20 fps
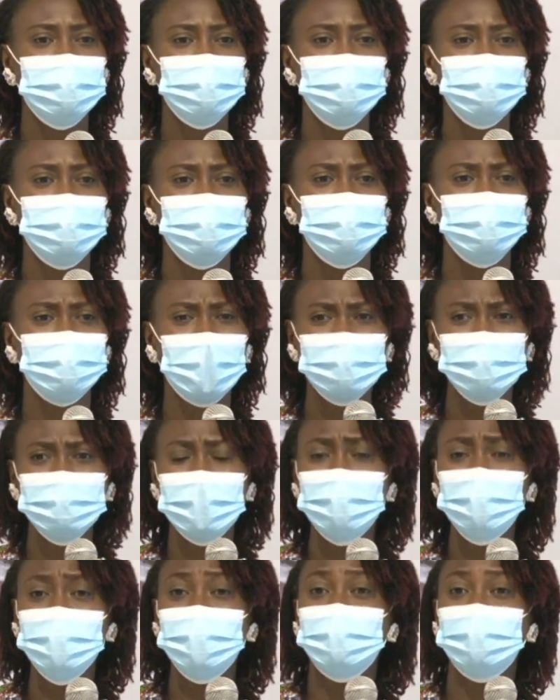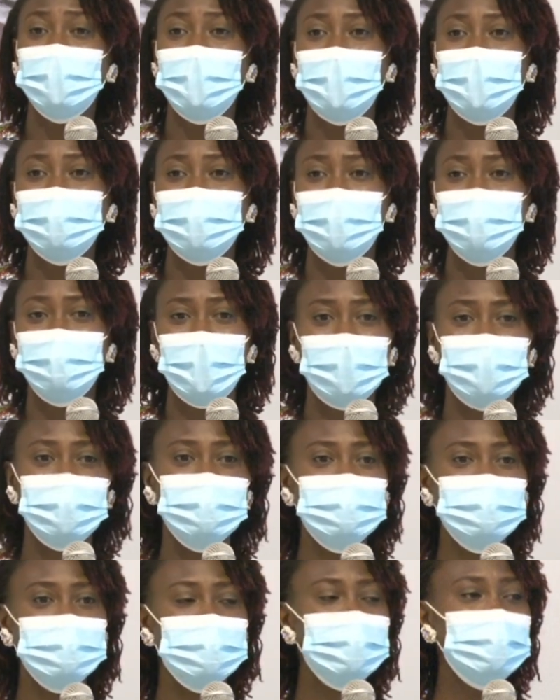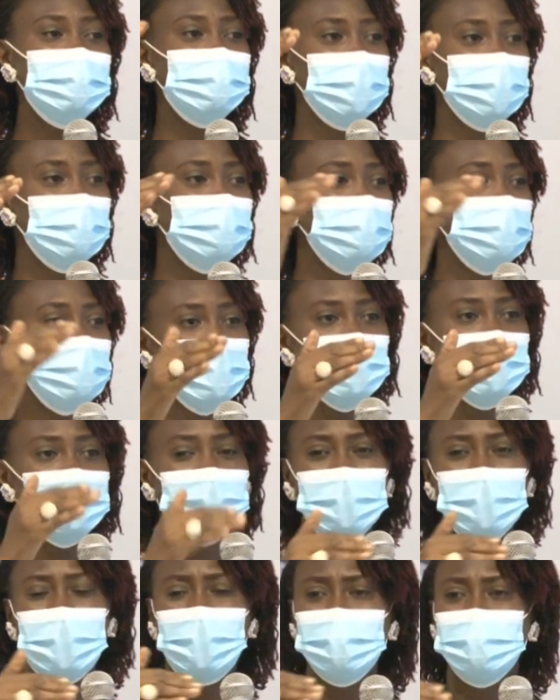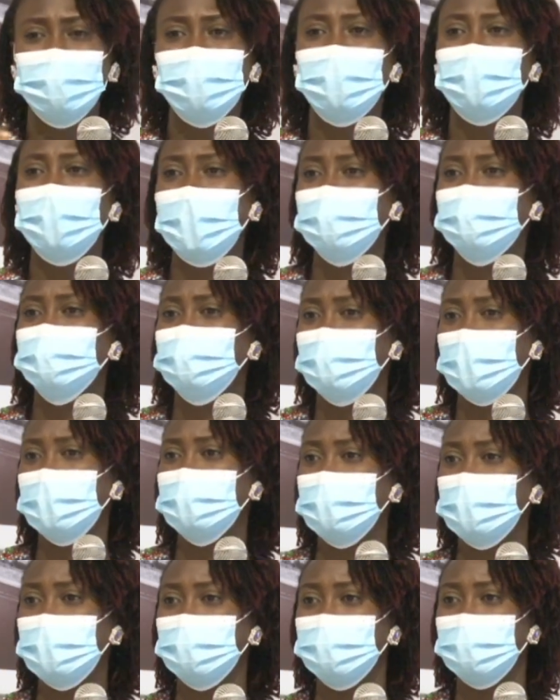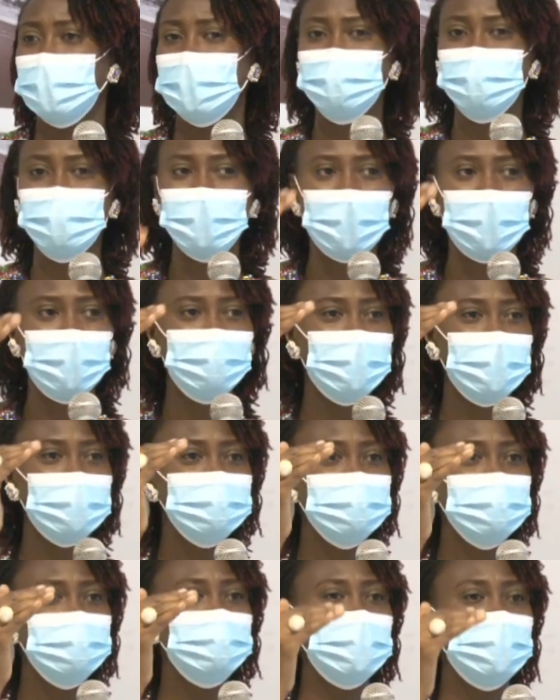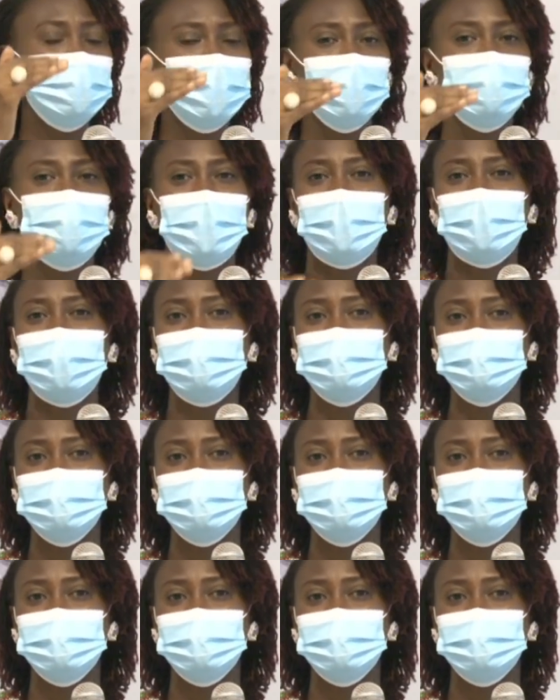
But your marking scheme, you are draw out what it is, and we are measuring people by it.